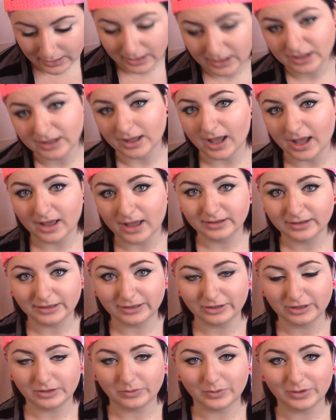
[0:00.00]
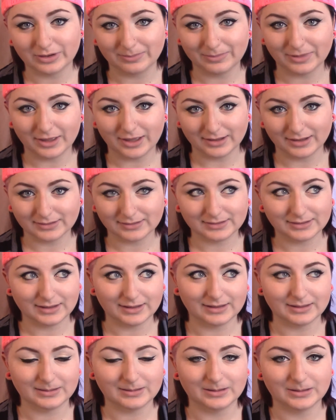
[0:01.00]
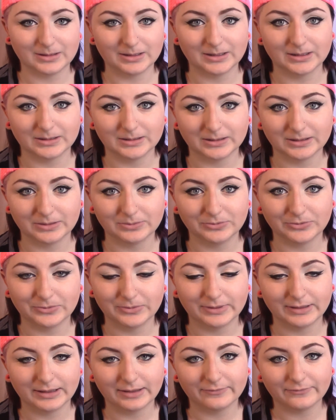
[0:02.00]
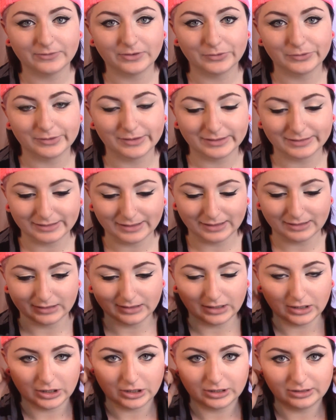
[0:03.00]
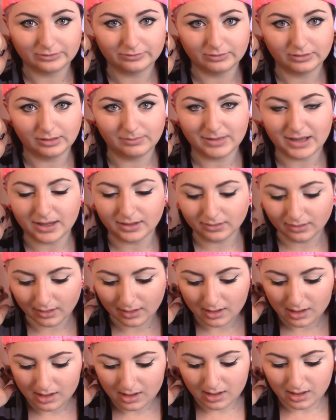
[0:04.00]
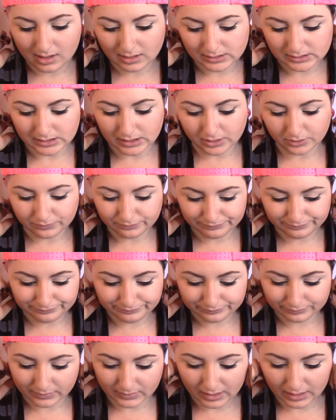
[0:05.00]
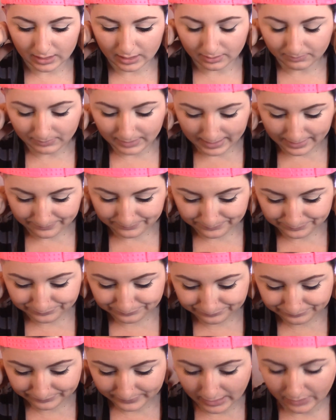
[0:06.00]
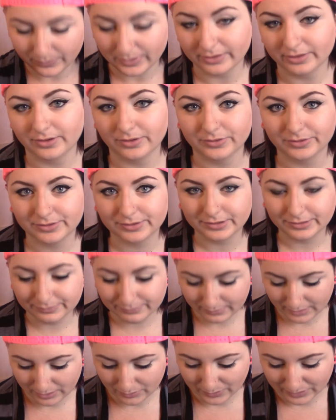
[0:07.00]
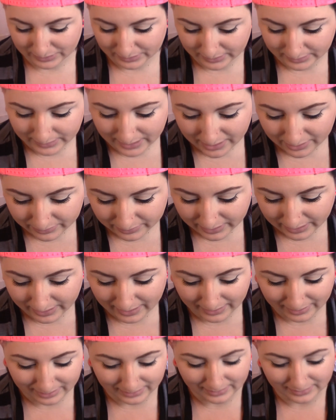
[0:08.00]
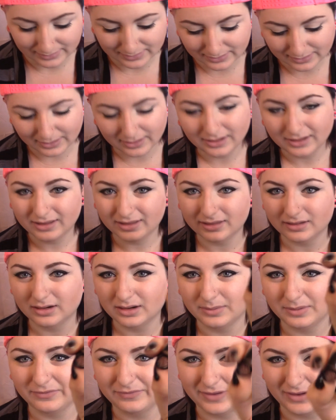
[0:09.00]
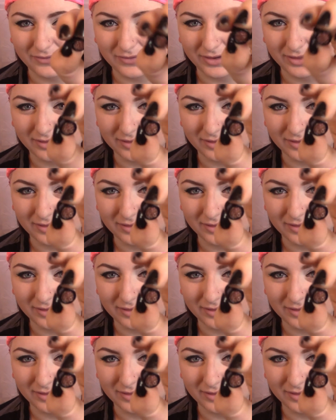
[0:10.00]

yeah, you need wooden plugs because your earlobes will get frozen and hurt really bad. So yeah, I wear those in the winter. I don't really like these. They're not my favorite. They're